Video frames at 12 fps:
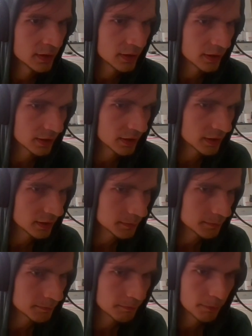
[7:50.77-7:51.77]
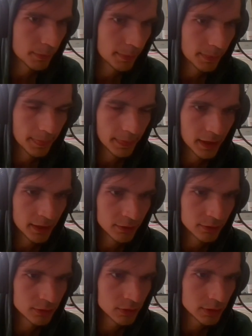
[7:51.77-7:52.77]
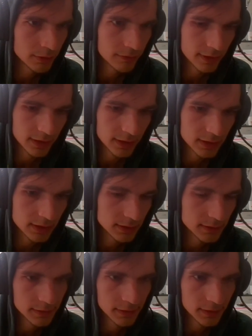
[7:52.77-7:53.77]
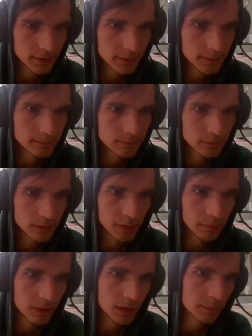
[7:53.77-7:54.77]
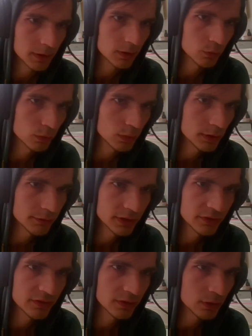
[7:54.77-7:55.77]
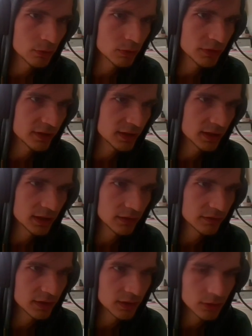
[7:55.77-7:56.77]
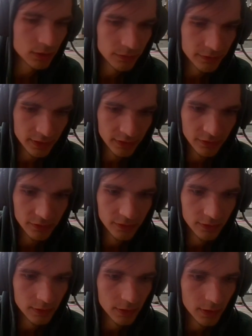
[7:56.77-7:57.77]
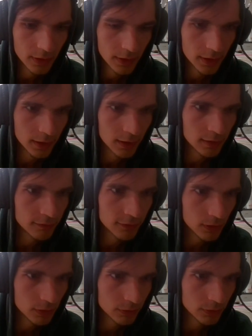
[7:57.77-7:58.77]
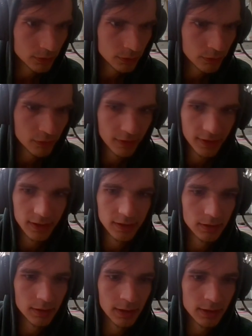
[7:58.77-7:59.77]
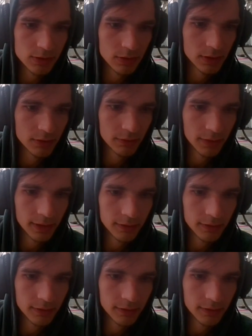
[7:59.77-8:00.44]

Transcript: I don't know if like I can make a rule of this. The only thing I can think of is follow the news, like actually try